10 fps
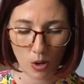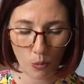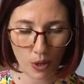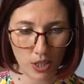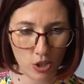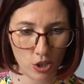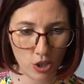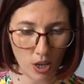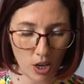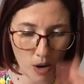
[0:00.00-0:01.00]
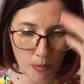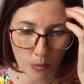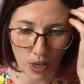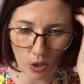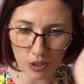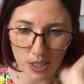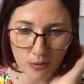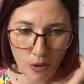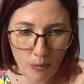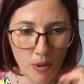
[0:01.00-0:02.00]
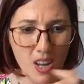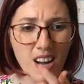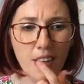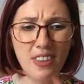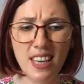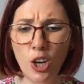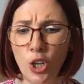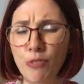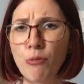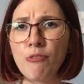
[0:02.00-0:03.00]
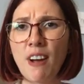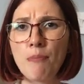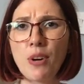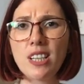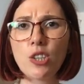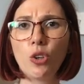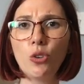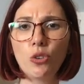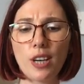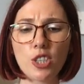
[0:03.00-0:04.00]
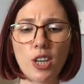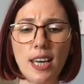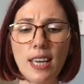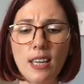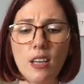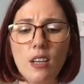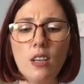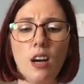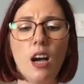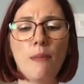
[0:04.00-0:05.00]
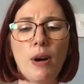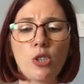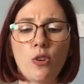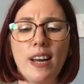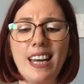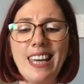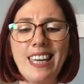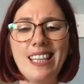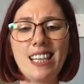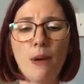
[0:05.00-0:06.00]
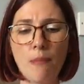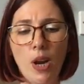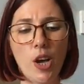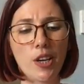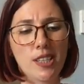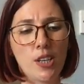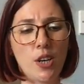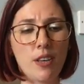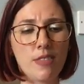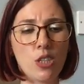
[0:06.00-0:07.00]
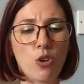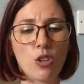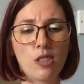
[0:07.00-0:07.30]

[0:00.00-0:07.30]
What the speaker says: which I can't remember where I got this from. I think I got it from Fabrics Galore, actually. I'll try and link it down below because I know they've still got